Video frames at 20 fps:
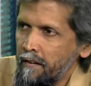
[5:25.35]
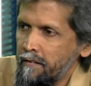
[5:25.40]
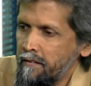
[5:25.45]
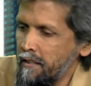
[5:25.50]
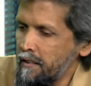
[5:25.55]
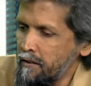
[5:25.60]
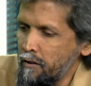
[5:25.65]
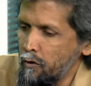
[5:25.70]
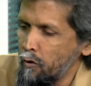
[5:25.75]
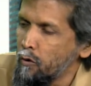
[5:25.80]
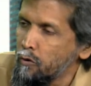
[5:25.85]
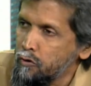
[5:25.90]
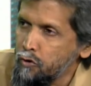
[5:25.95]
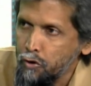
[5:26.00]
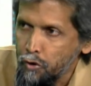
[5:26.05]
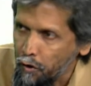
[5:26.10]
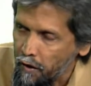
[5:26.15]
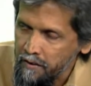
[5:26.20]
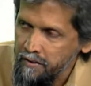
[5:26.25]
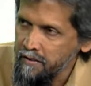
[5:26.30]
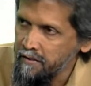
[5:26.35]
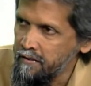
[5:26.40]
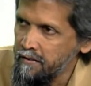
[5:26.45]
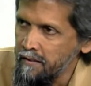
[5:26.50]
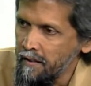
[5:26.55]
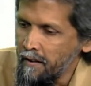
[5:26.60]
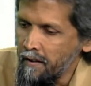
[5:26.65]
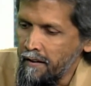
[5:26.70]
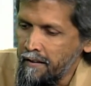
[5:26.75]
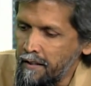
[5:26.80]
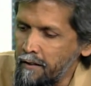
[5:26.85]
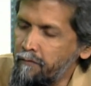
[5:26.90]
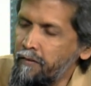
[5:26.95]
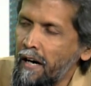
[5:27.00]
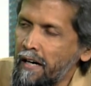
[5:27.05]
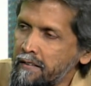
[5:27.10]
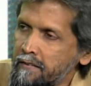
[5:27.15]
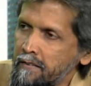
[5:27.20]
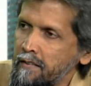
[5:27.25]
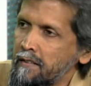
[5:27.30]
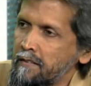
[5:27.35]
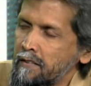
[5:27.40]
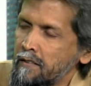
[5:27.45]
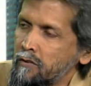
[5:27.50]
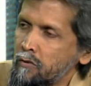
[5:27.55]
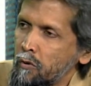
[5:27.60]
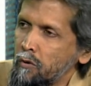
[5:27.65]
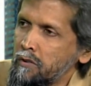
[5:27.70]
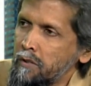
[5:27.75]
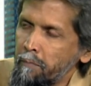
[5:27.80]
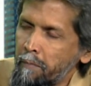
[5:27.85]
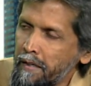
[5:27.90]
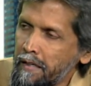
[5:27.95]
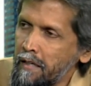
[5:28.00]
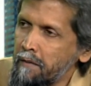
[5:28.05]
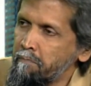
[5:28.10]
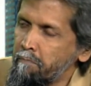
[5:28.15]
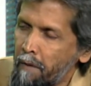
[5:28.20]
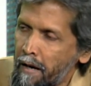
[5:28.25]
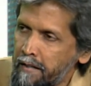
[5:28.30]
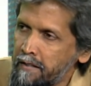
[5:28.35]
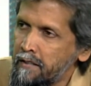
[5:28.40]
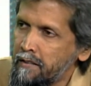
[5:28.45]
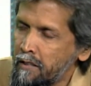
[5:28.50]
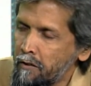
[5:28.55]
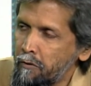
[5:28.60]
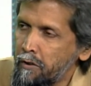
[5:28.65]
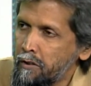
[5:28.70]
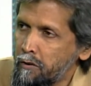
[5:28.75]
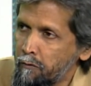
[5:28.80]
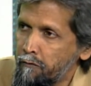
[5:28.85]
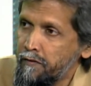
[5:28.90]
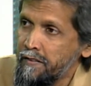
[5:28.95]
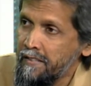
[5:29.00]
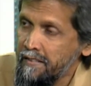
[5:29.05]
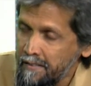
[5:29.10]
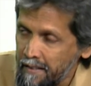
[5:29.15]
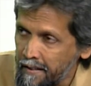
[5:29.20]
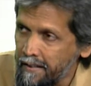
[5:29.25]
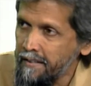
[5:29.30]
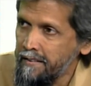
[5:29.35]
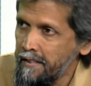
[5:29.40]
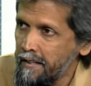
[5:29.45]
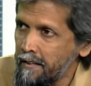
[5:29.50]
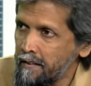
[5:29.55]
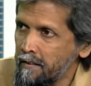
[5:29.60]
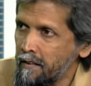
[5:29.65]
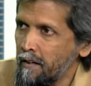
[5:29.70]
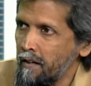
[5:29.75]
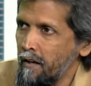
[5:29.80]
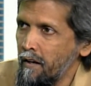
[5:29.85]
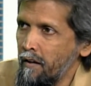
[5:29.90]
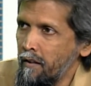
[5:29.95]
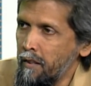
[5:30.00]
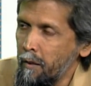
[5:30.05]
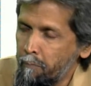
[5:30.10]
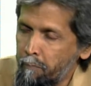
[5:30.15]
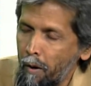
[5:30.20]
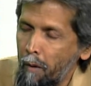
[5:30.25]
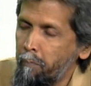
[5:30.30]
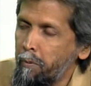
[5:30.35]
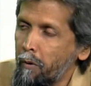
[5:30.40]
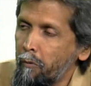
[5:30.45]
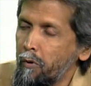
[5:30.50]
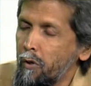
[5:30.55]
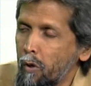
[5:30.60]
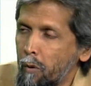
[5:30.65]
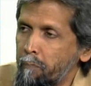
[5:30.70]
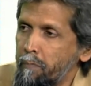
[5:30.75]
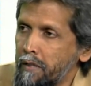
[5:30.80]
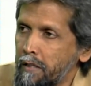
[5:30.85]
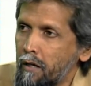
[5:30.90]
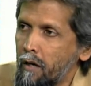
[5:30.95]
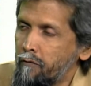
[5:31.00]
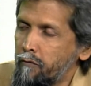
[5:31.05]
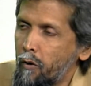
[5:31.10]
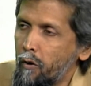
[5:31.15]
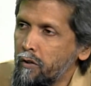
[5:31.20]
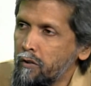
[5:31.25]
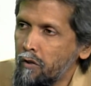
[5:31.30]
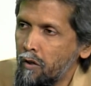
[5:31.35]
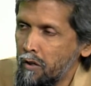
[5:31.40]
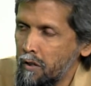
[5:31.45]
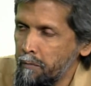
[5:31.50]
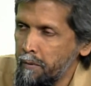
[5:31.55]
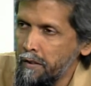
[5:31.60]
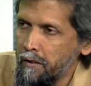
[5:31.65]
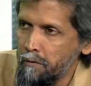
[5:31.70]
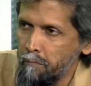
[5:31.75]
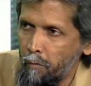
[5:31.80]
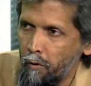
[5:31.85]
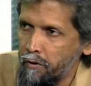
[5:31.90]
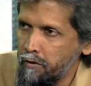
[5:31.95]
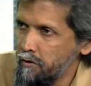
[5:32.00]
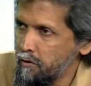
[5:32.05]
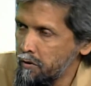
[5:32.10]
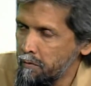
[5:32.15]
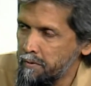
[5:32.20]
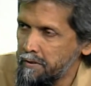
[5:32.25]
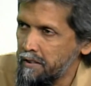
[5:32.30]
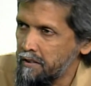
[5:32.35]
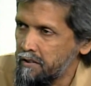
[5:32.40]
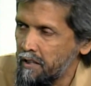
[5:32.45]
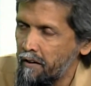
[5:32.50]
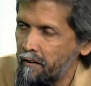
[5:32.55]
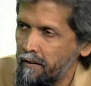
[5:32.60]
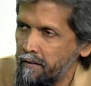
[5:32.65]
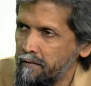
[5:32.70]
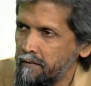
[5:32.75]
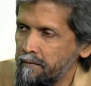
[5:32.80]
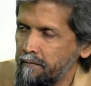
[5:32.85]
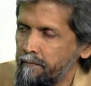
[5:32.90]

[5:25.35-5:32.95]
they don't trust the vaccines and so on, to make it mandatory to facilitate the proper reopening of our economy? Good morning to you, Mr. Charan.